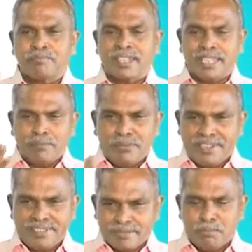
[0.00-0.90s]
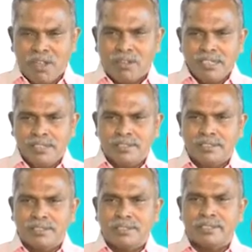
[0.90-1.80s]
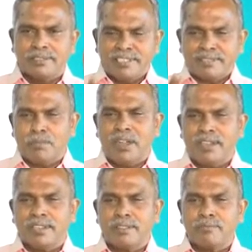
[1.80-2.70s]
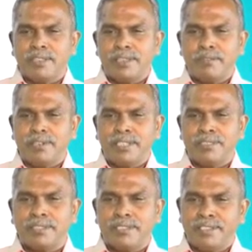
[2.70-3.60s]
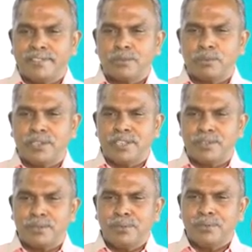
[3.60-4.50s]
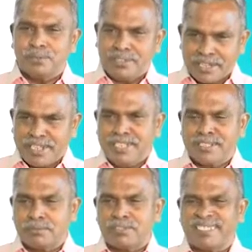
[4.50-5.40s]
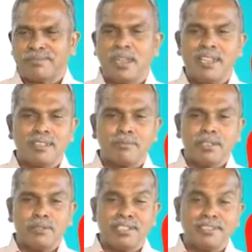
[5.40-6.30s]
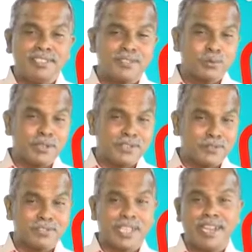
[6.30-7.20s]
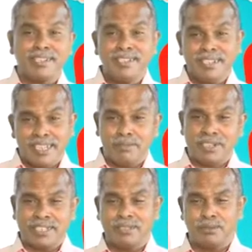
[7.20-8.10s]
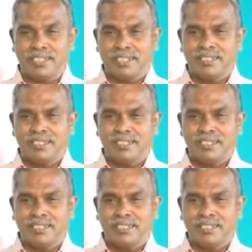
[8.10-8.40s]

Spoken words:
If it is small, the smaller wavelength is going to, the range of the smaller wavelength is going to scatter effectively.